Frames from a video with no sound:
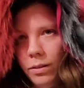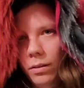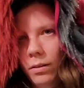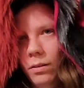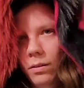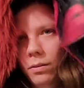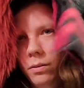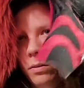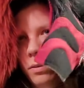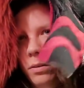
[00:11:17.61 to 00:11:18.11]
on.
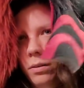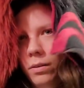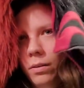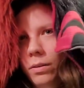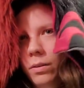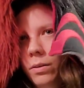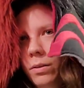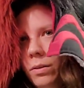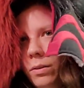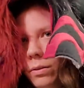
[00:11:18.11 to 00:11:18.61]

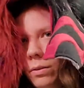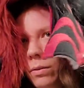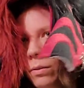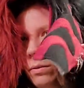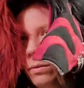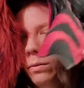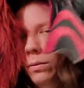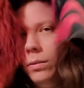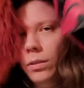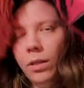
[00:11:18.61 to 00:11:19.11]

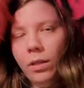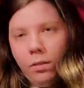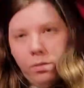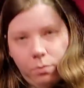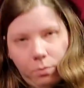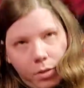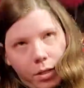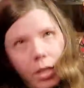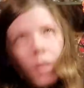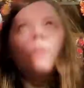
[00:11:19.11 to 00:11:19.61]
Hold on,
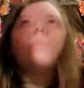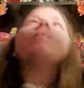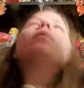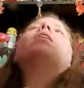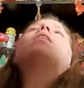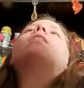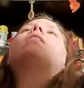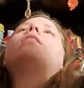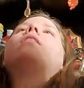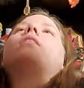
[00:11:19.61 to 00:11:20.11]
wait a
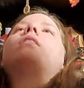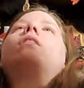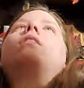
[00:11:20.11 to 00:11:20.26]
minute.